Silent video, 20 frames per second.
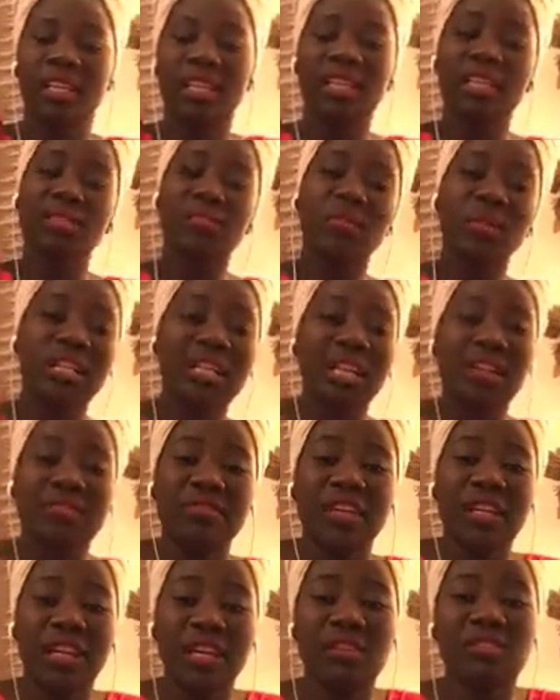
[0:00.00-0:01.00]
is what
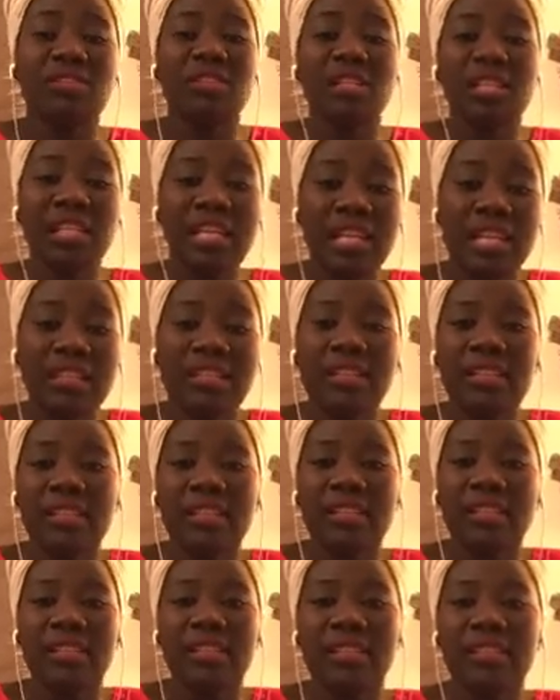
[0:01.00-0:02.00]
every country
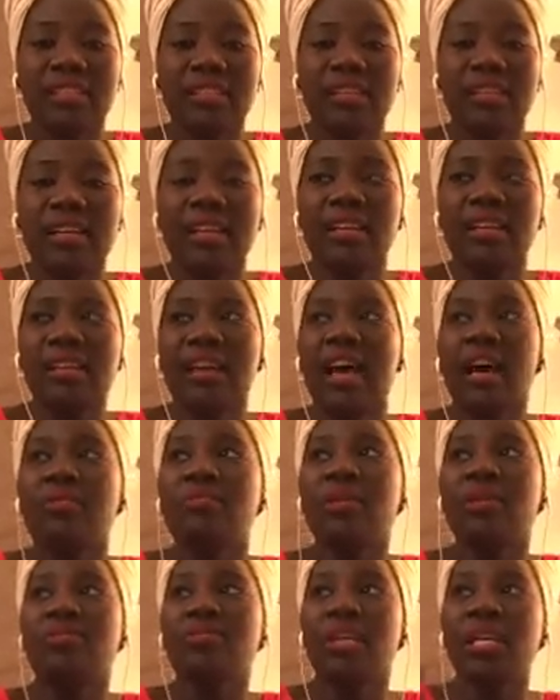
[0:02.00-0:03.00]
needs, like
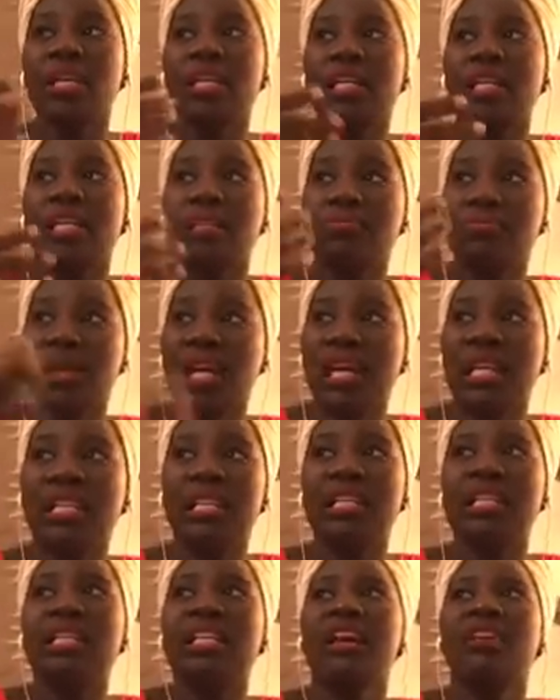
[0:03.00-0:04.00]
army being
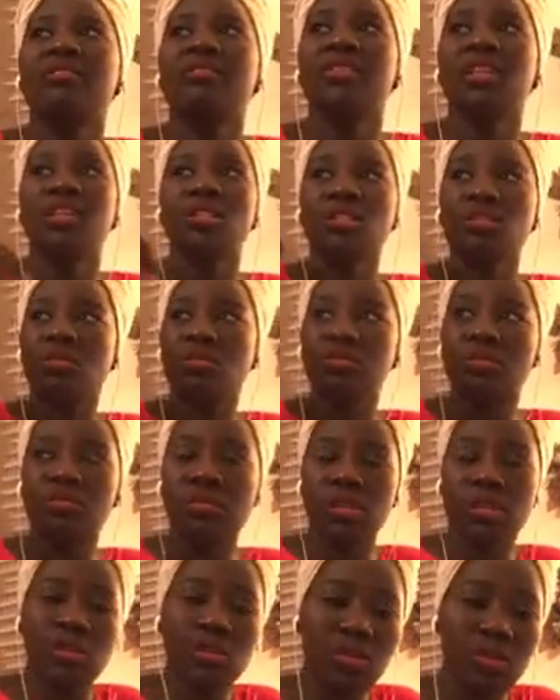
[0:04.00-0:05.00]
independent, having its own
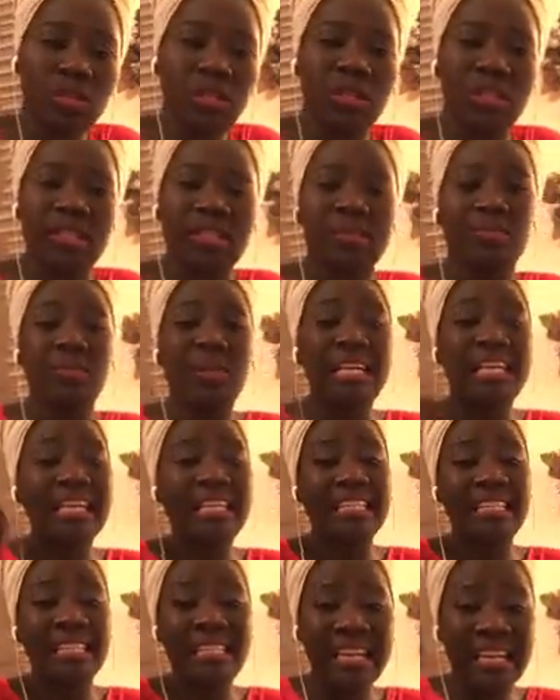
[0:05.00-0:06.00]
resources,
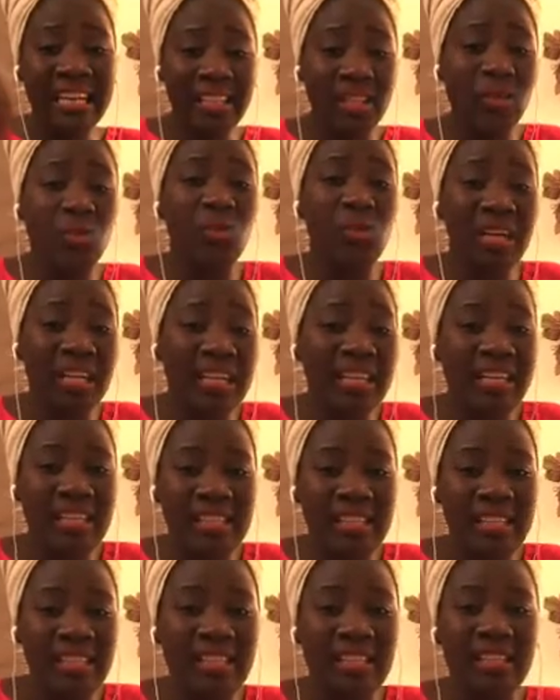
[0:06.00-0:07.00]
being that
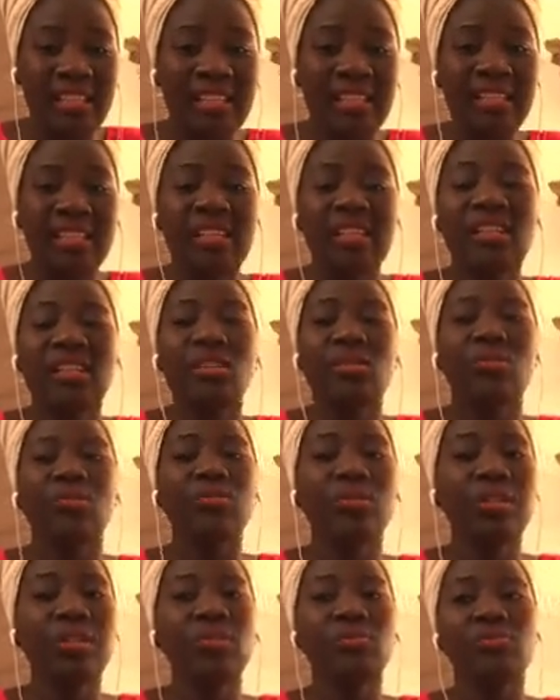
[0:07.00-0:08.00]
organized,
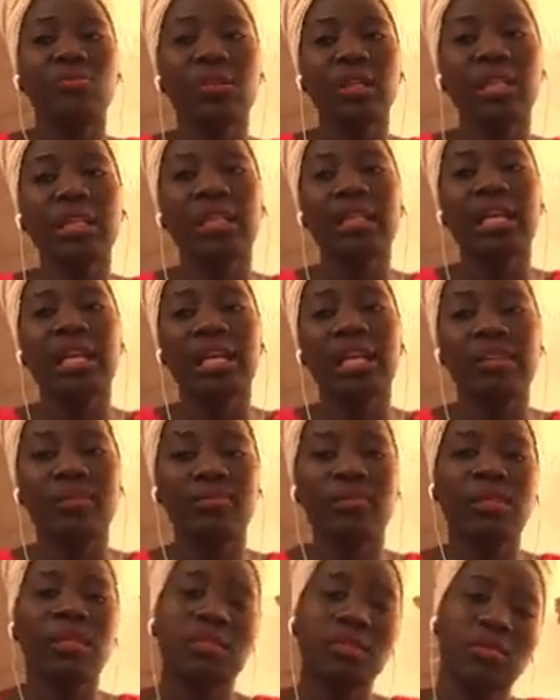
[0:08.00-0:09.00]
really, really
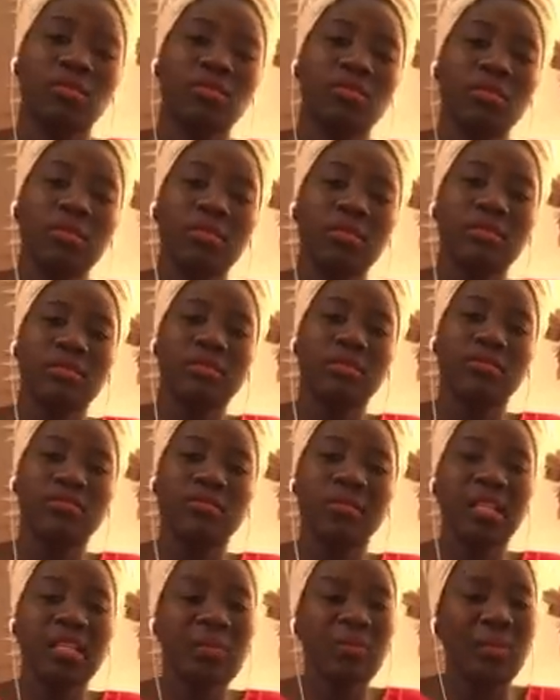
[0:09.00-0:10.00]
helps a lot,
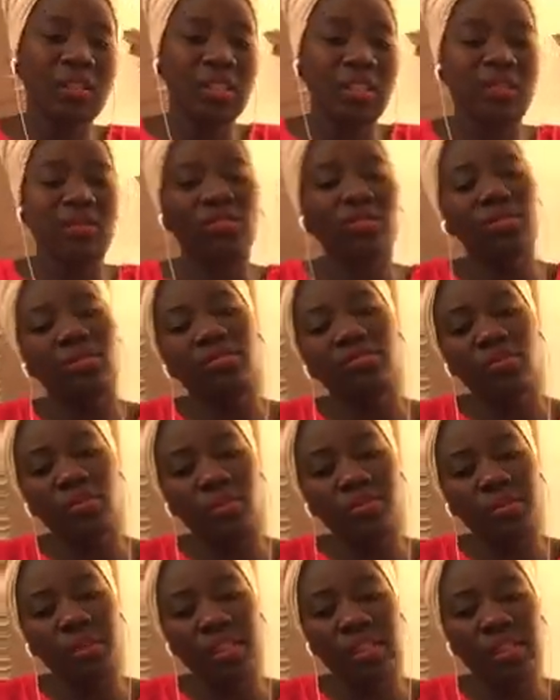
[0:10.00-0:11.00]
especially for
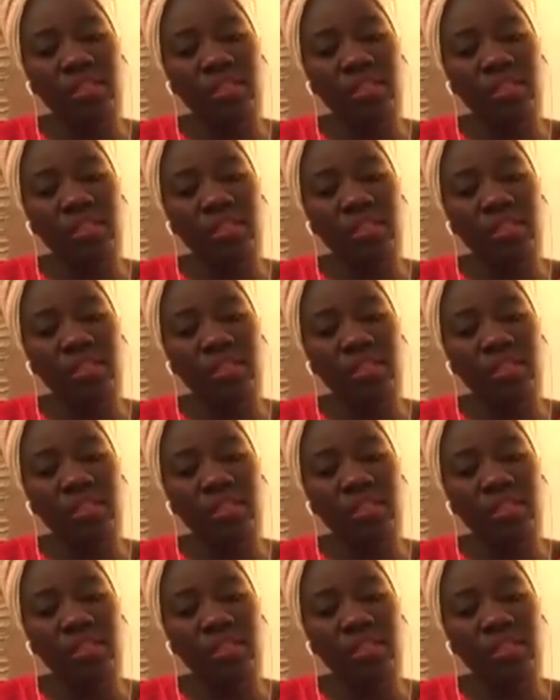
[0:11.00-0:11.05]
developing